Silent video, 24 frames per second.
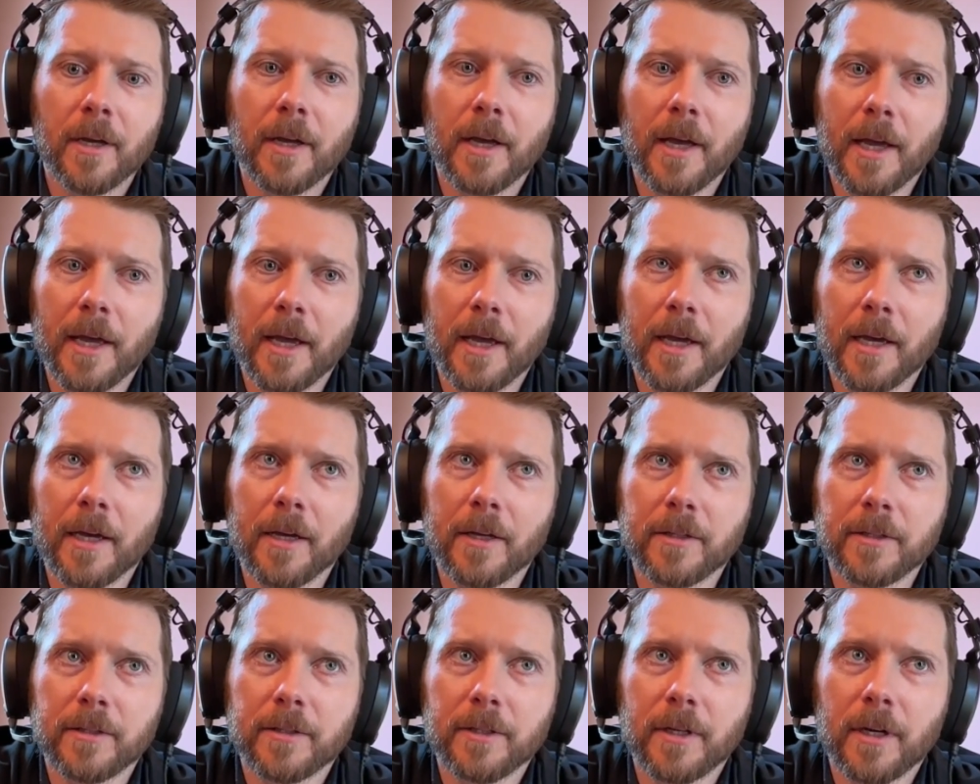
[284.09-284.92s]

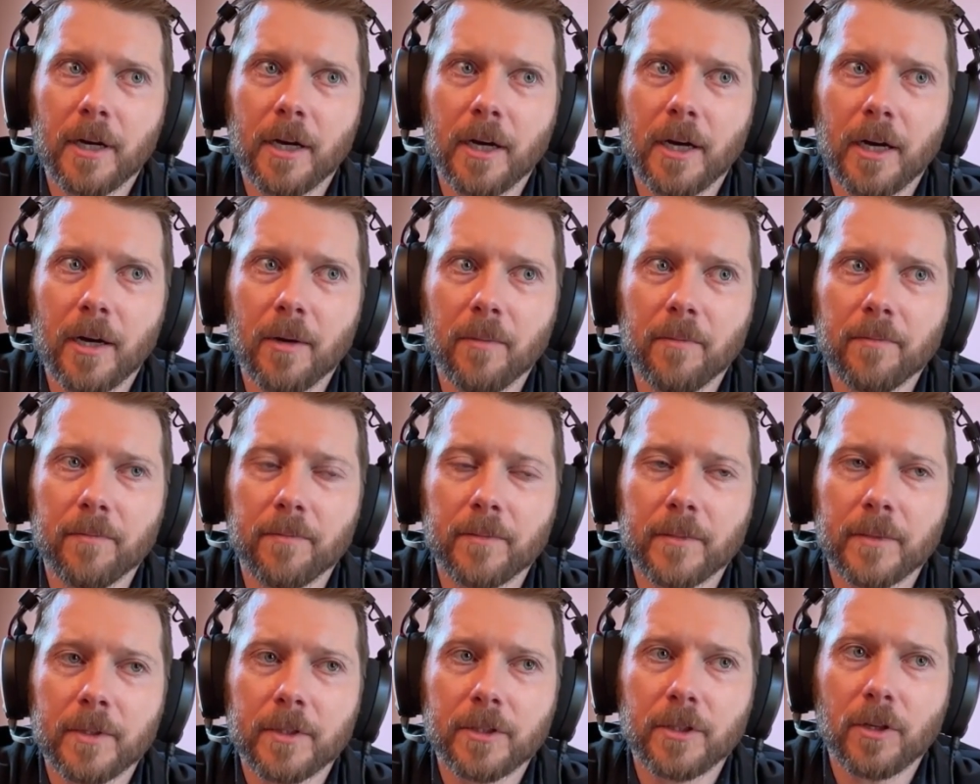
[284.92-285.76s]
And
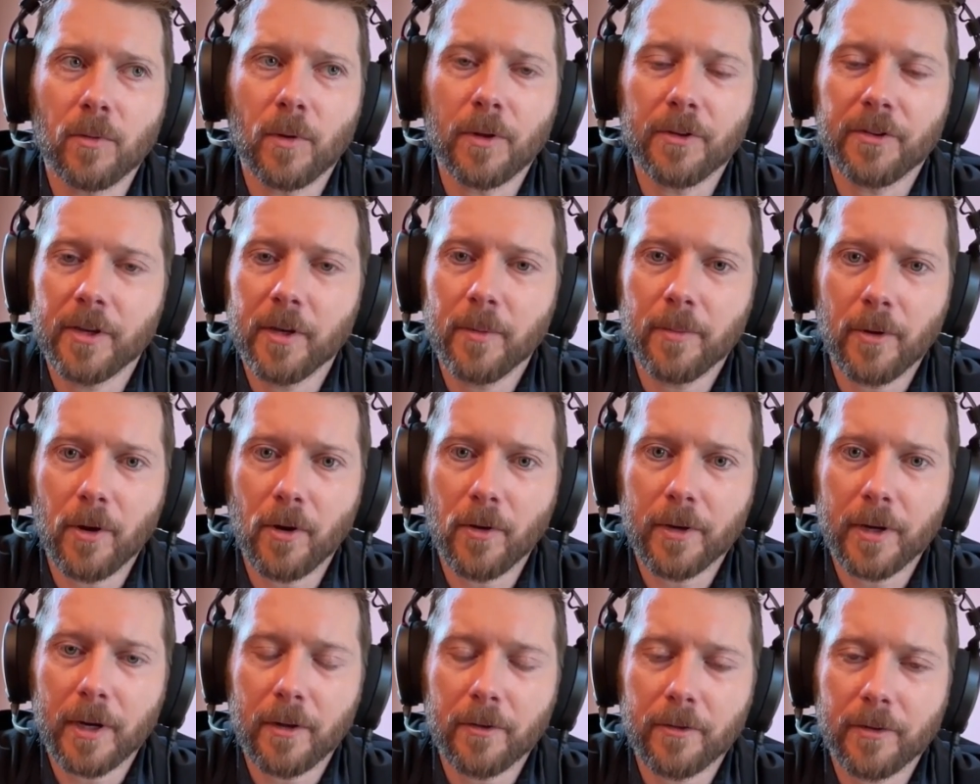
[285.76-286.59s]
so once he
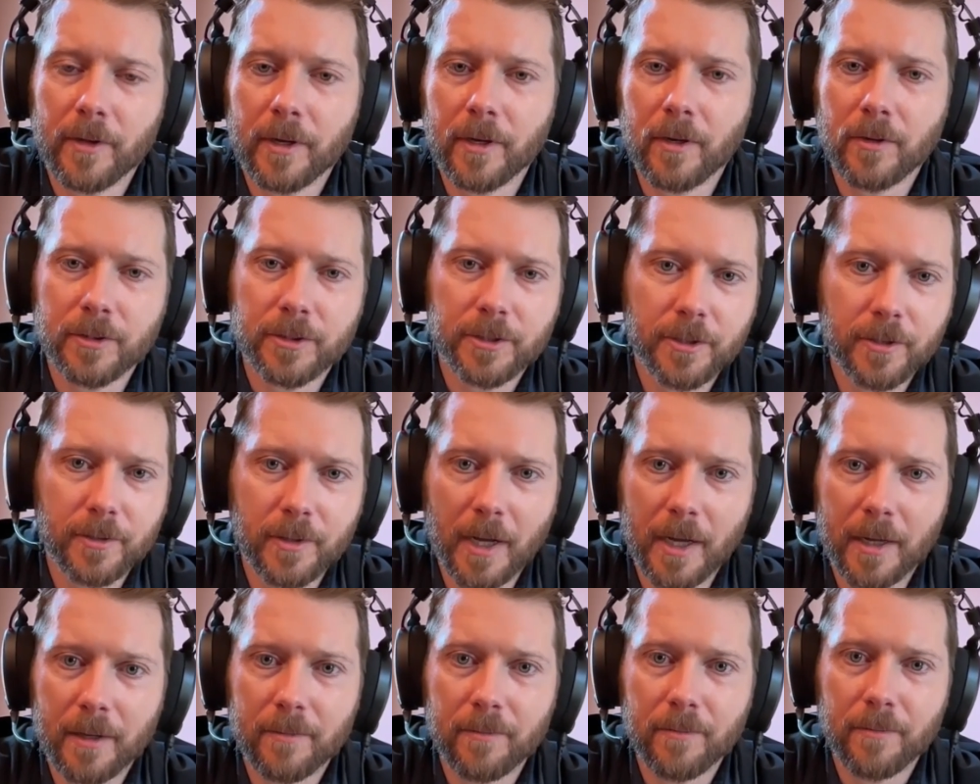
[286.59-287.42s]
broke it, I was like, oh, shoot,
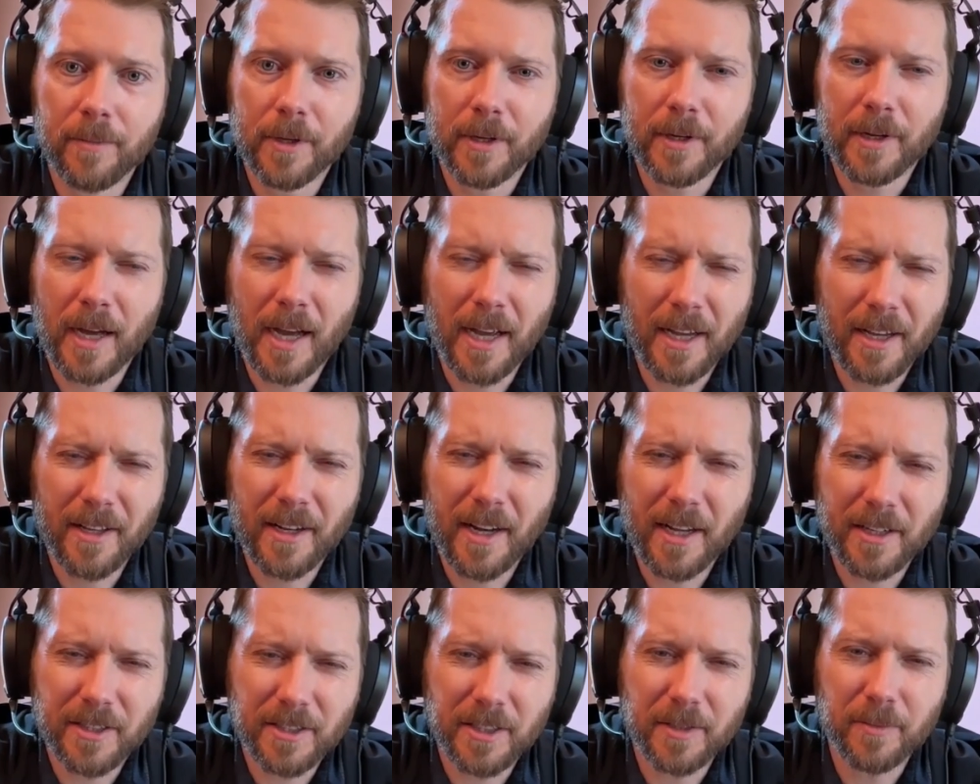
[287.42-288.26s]
but I could
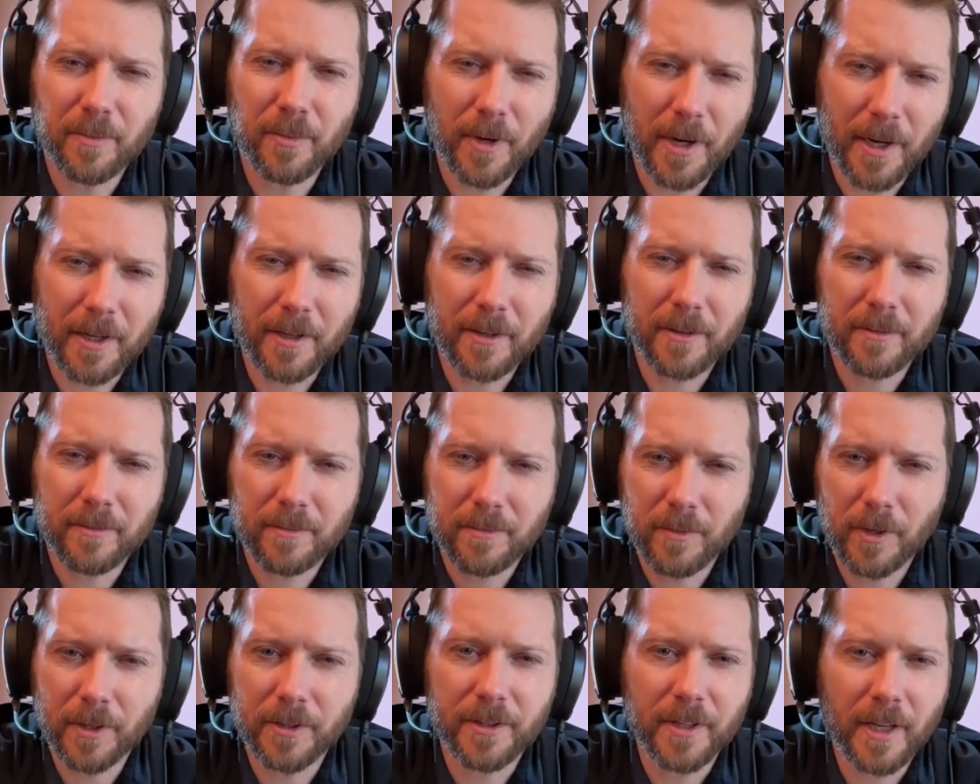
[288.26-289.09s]
actually break
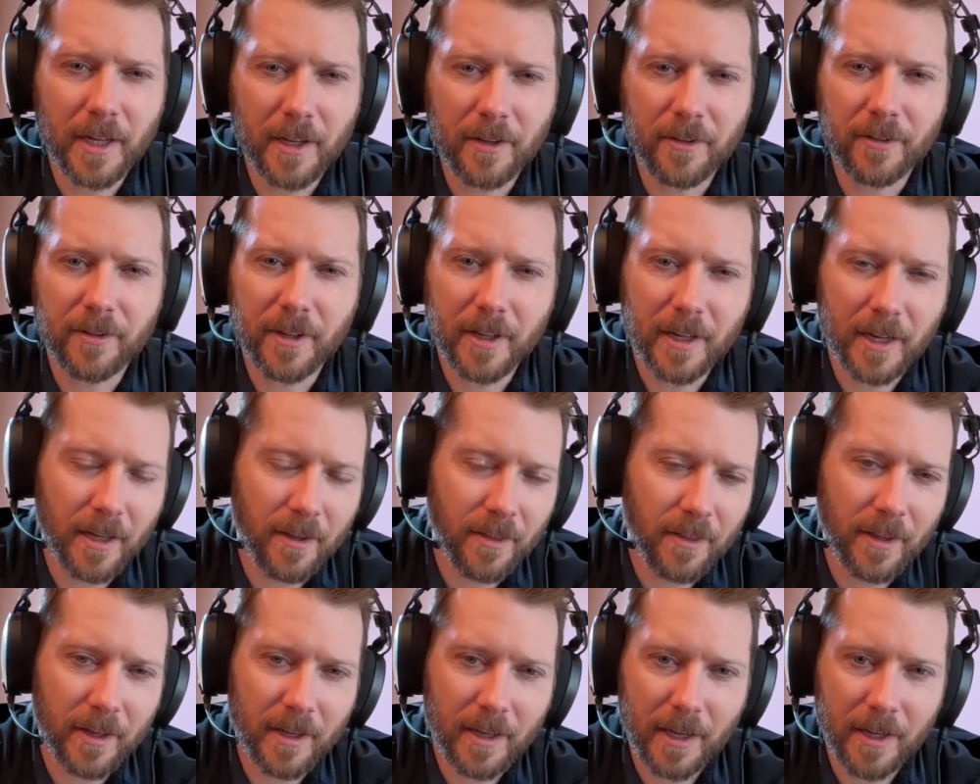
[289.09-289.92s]
what Dennis did. I
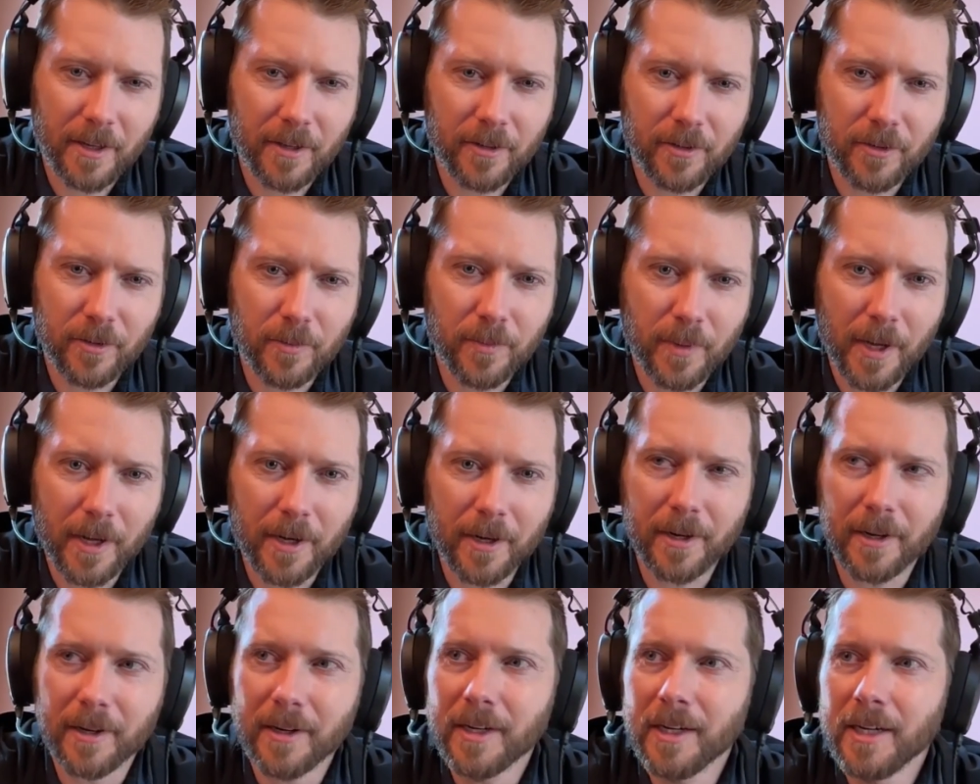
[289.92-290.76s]
think I could do
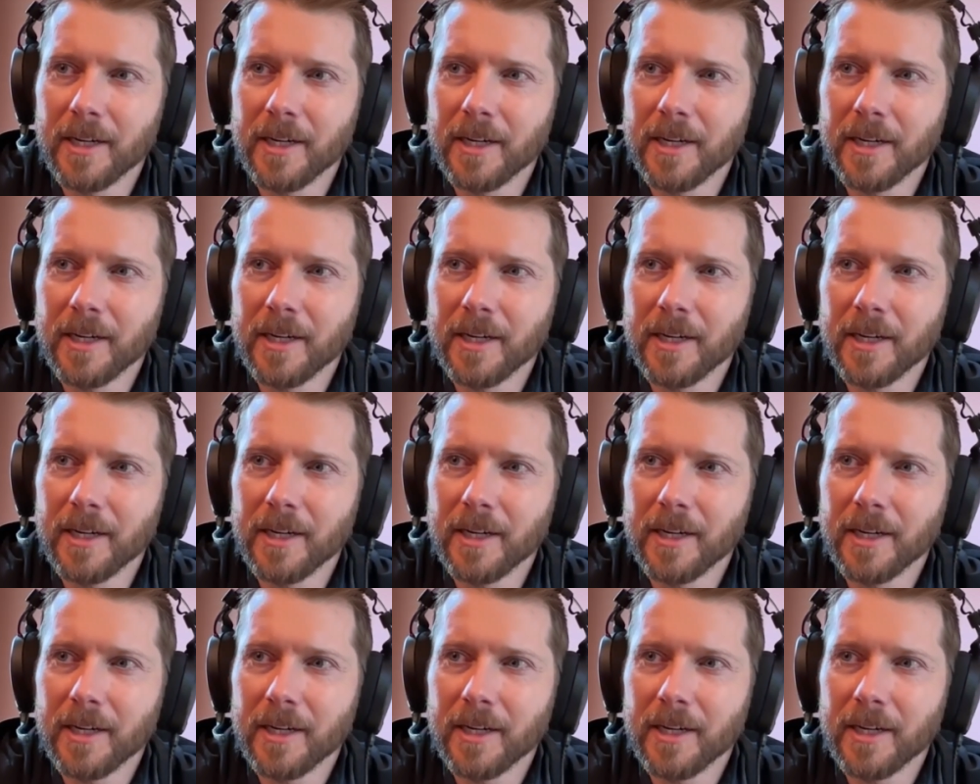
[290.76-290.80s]
better.